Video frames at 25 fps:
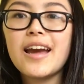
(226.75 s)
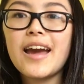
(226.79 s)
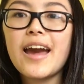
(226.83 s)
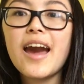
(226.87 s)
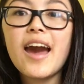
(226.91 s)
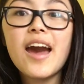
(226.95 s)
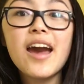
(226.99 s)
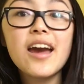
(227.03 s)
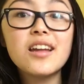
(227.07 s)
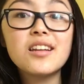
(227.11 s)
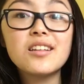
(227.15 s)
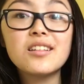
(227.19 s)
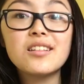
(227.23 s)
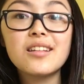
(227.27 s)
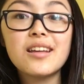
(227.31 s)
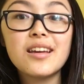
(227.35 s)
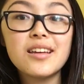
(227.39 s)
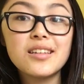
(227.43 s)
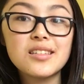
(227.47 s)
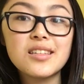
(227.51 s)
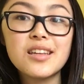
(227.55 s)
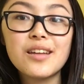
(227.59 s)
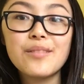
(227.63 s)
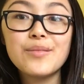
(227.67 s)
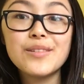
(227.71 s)
and
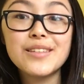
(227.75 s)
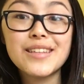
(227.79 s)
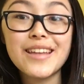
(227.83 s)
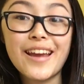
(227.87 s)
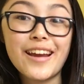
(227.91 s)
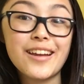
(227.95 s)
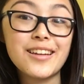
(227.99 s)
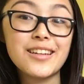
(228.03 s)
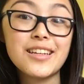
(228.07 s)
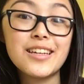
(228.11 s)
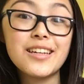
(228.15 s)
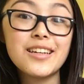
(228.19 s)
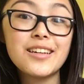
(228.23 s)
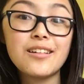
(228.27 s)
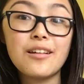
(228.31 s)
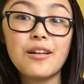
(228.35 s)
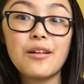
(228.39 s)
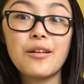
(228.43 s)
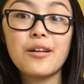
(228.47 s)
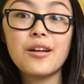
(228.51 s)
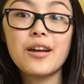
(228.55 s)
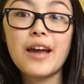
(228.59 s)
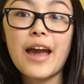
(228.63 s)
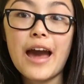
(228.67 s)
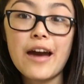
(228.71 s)
his name is Andy
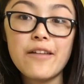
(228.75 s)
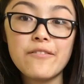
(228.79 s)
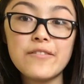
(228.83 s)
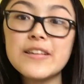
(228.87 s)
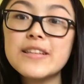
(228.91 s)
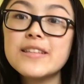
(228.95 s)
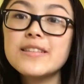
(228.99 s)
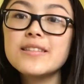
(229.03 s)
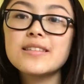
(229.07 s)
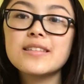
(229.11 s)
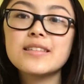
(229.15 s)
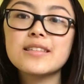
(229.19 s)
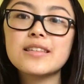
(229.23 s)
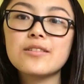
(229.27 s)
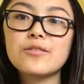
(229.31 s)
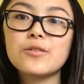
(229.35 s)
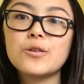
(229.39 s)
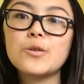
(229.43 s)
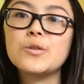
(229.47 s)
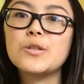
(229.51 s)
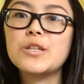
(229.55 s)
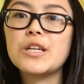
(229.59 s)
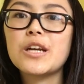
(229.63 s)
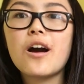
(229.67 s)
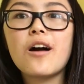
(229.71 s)
Evans,
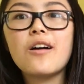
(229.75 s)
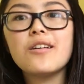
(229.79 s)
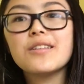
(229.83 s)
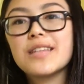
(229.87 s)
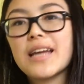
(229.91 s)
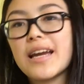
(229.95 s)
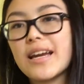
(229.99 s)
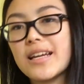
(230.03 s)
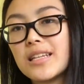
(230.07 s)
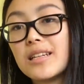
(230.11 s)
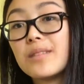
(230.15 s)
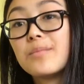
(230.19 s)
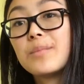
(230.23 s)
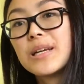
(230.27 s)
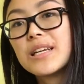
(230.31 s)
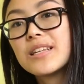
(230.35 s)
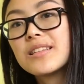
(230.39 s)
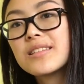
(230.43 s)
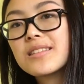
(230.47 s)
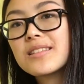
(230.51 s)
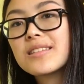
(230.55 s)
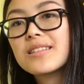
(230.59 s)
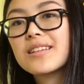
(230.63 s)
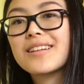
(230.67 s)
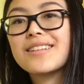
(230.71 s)
who she calls Andy
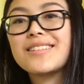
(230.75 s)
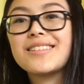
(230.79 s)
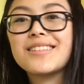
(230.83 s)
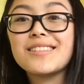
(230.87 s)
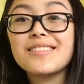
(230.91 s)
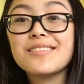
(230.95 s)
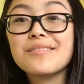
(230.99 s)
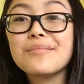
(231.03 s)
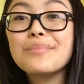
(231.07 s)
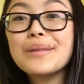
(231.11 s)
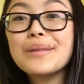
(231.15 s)
Beast because he's a